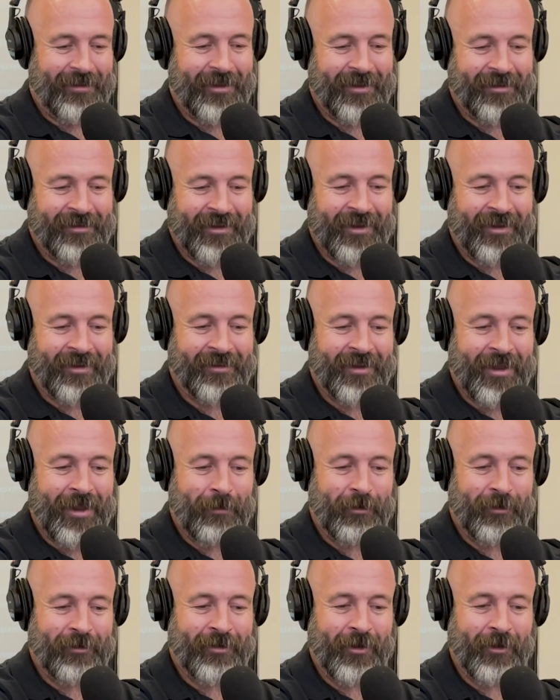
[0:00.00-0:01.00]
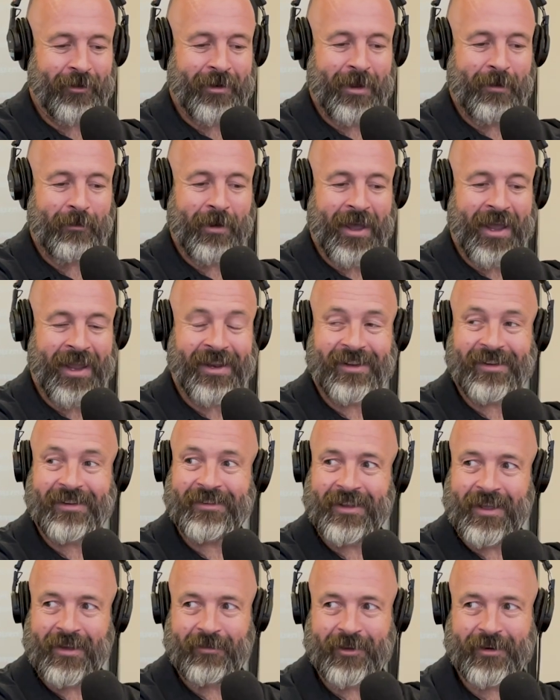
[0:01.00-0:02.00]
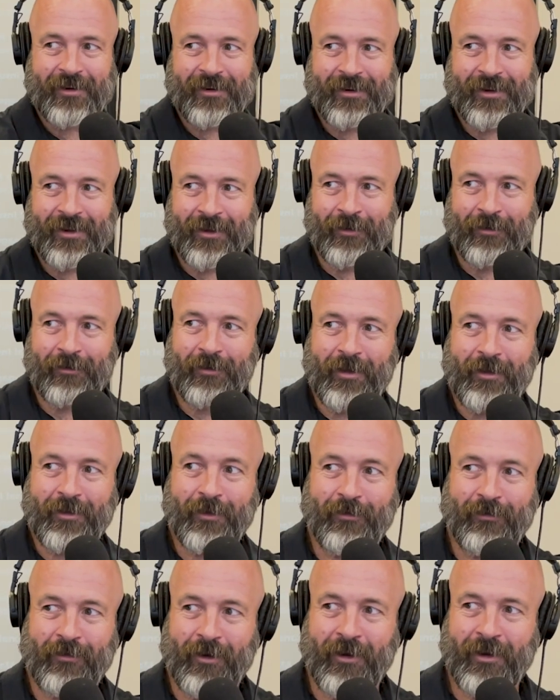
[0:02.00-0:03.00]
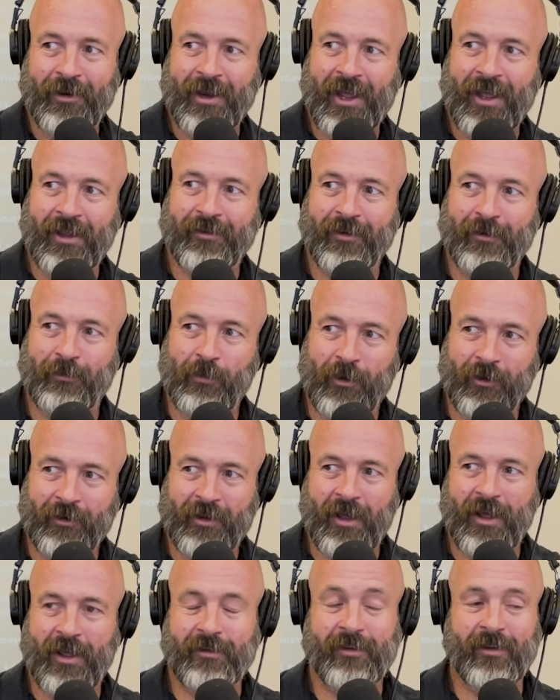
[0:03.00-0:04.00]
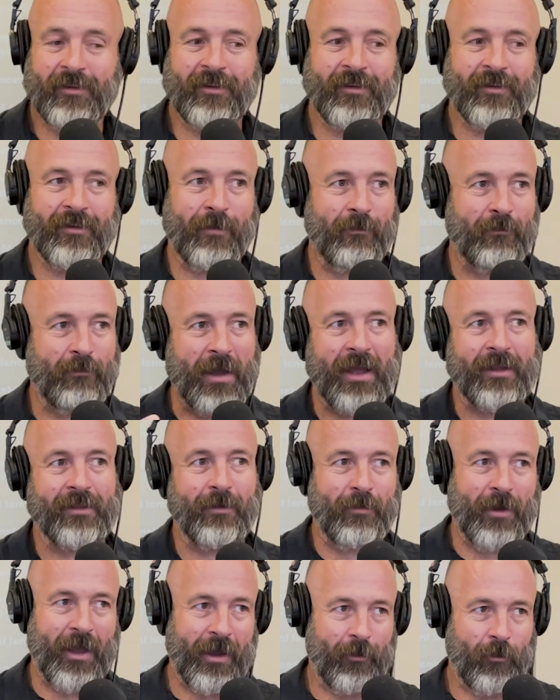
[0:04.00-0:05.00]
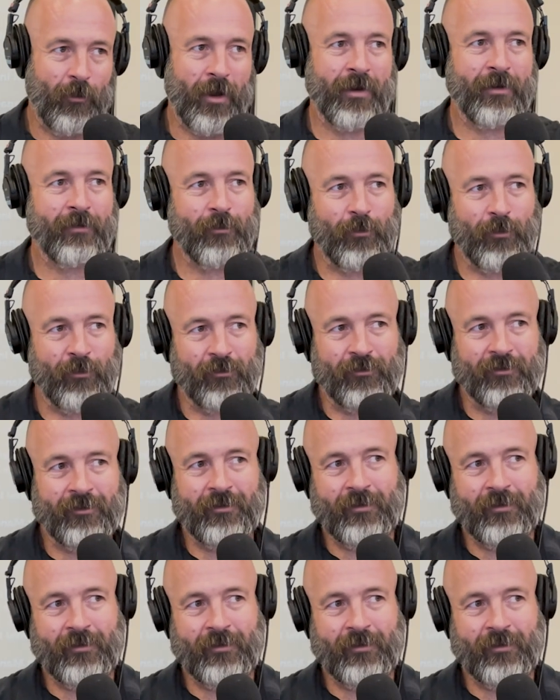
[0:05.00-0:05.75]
This is episode number 87 of the Fine Answers podcast. This is a back-to-back one.